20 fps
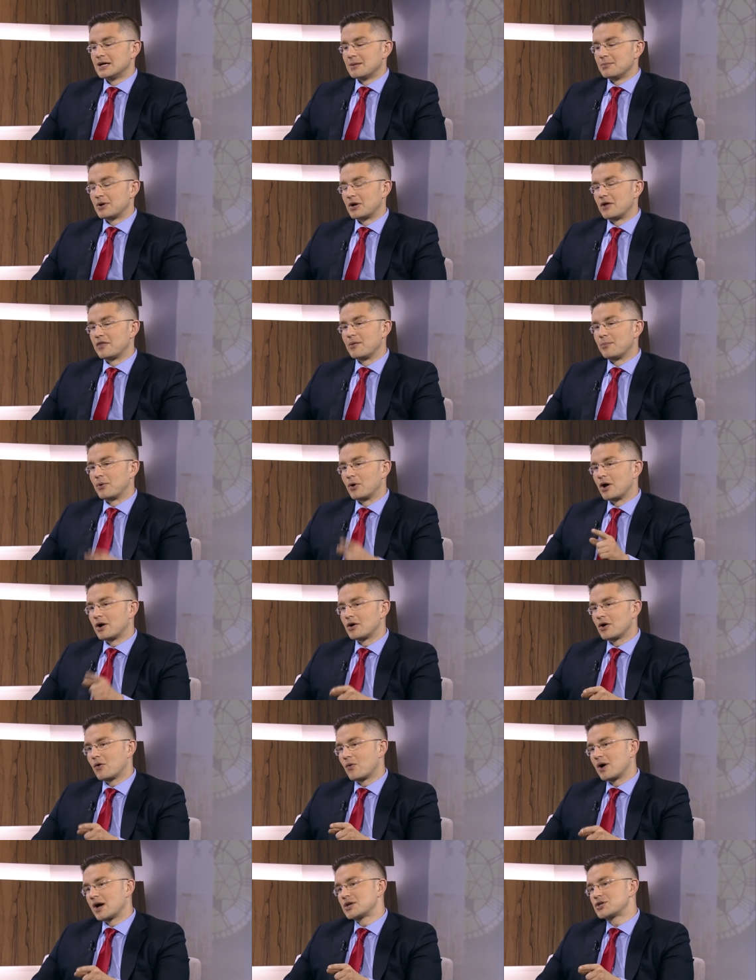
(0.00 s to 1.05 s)
But on the broader
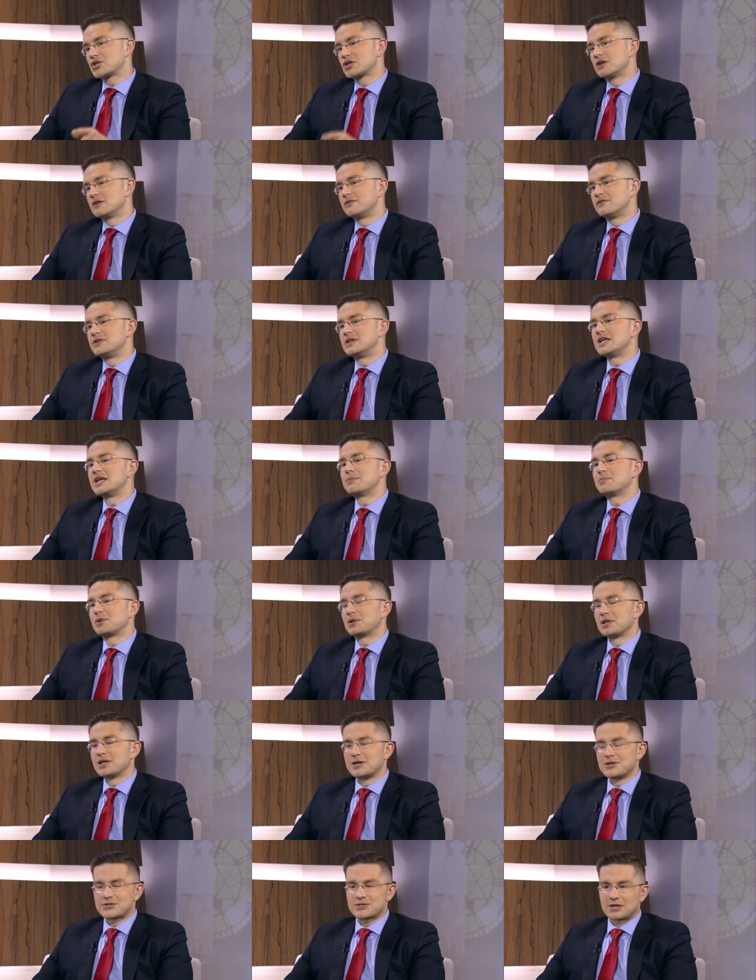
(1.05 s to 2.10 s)
question of
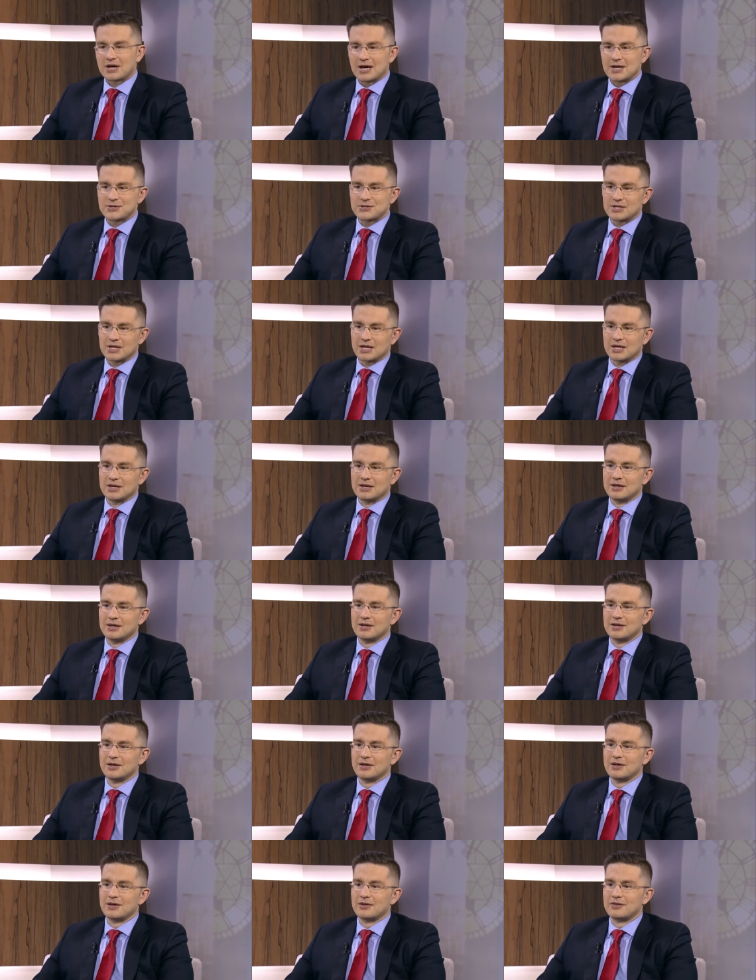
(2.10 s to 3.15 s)
depoliticizing
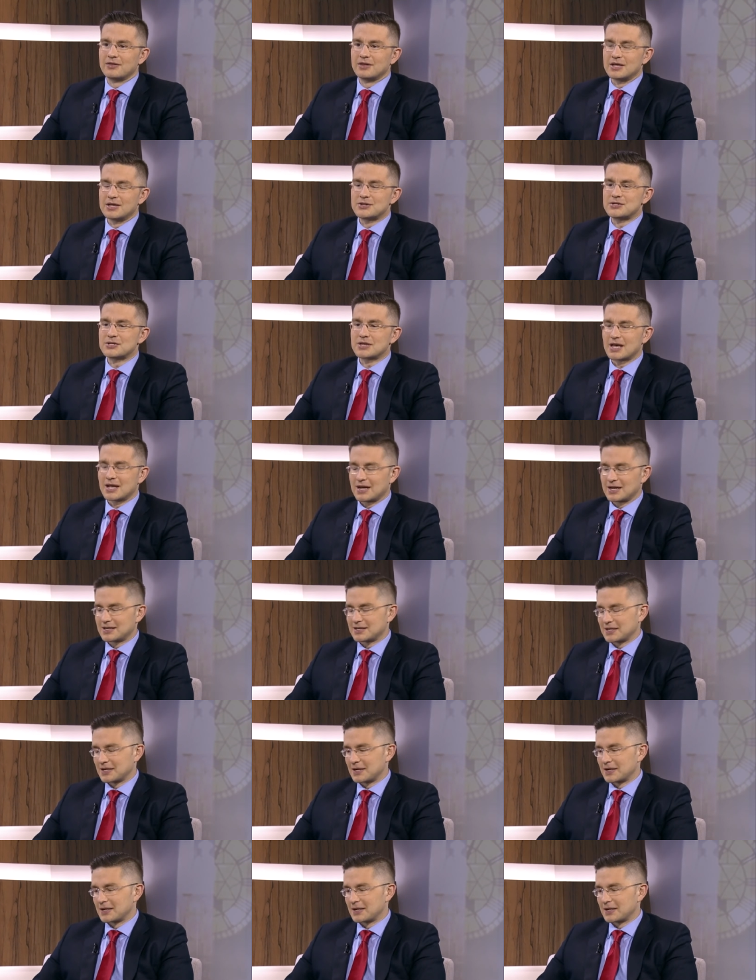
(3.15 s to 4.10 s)
the Senate.